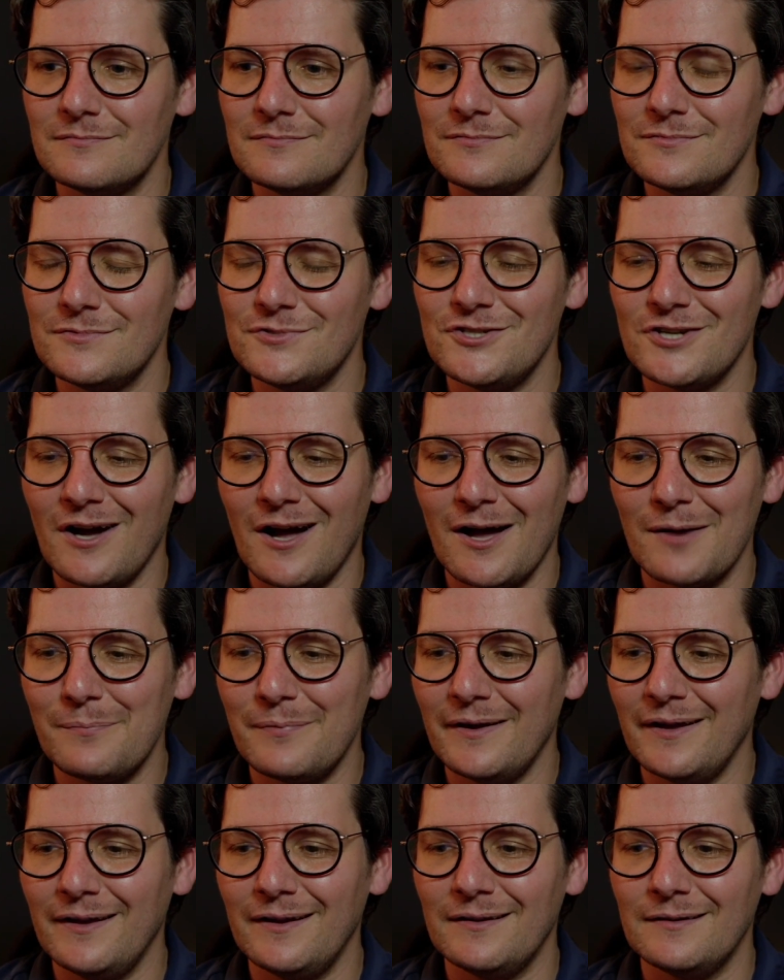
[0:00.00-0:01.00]

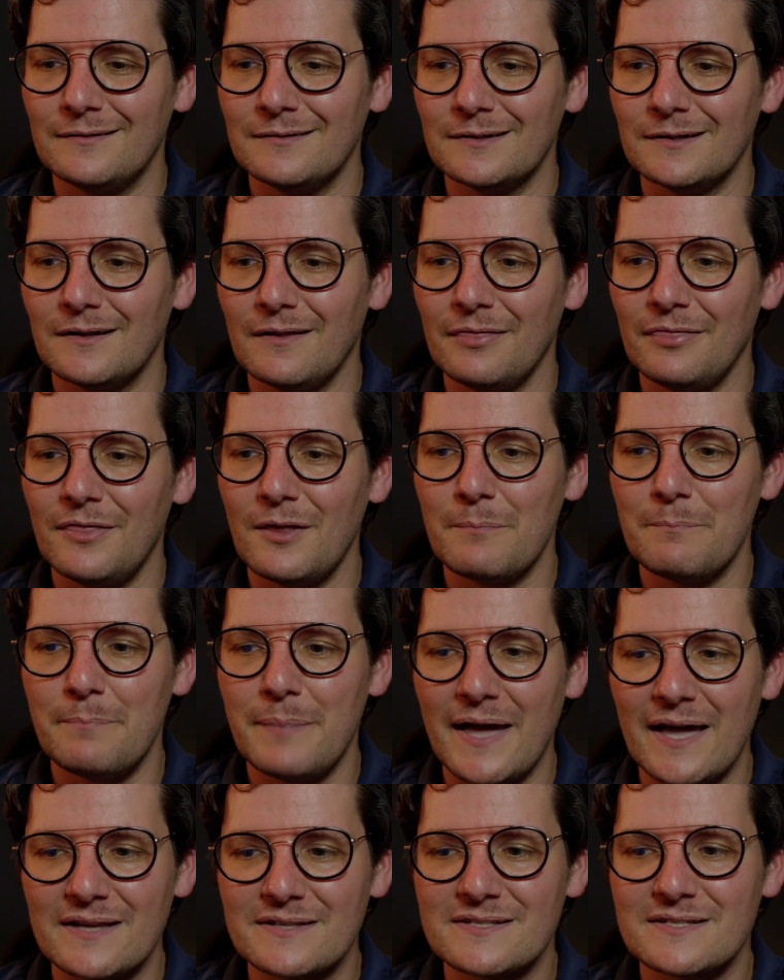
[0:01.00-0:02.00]
job. And the
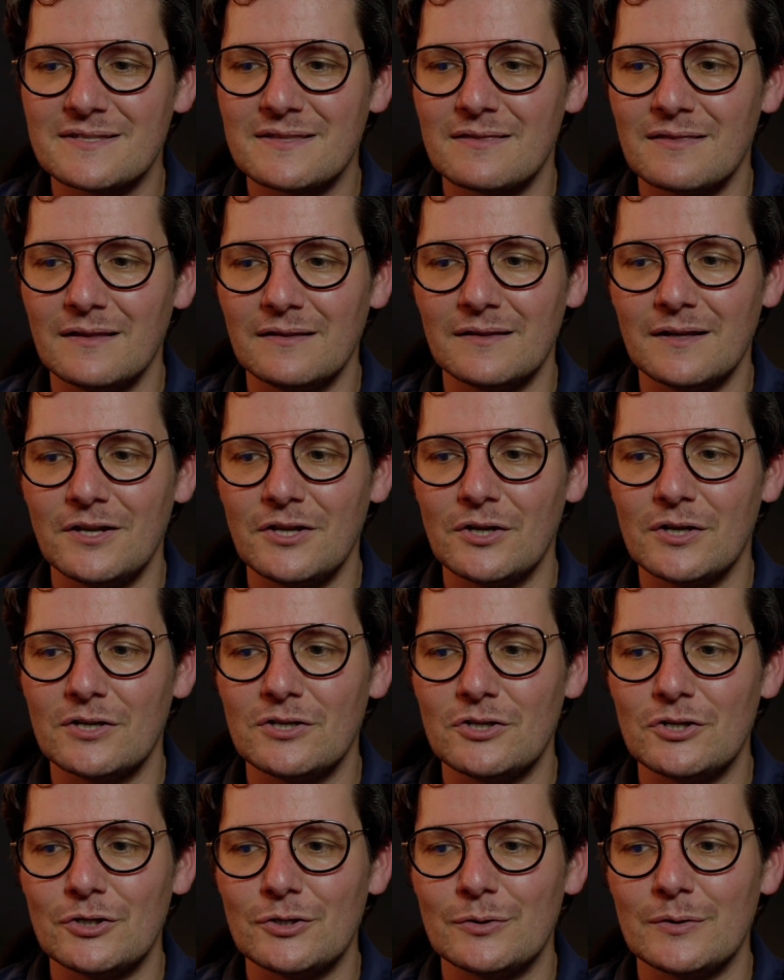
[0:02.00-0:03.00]
best thing that you
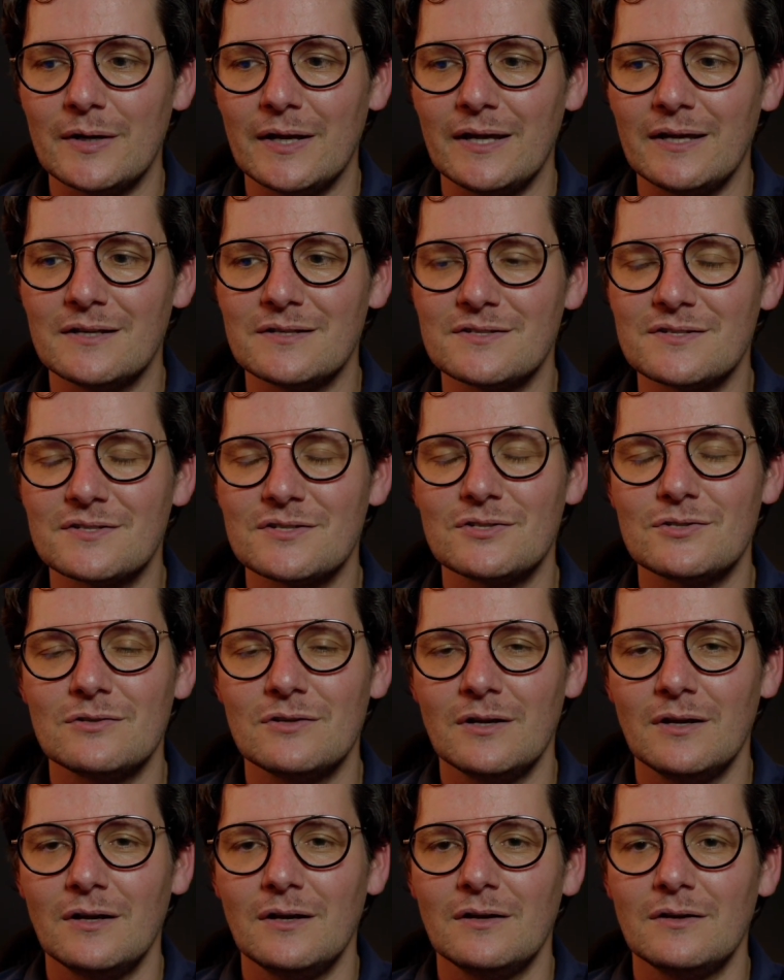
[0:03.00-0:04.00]
can do is
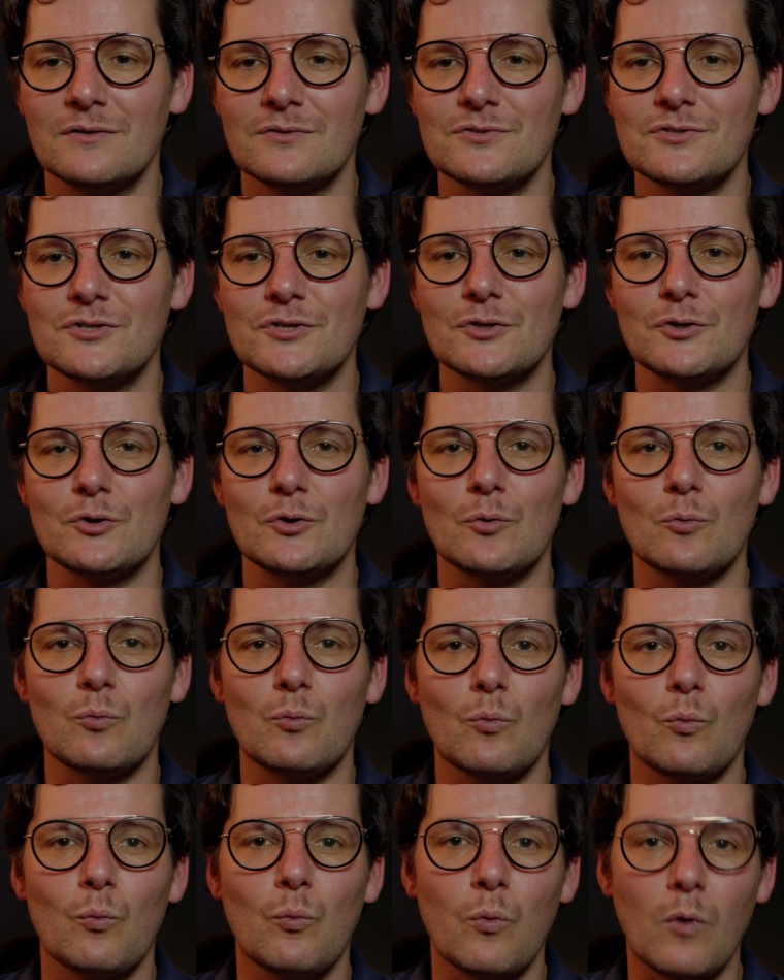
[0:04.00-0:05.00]

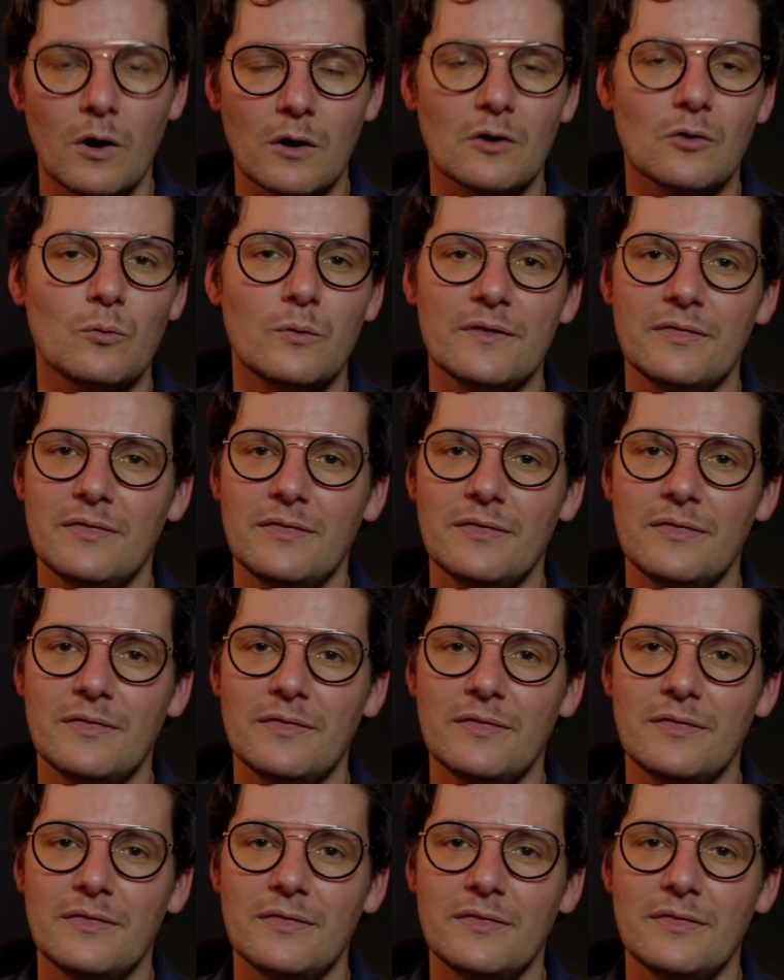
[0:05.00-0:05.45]
to work with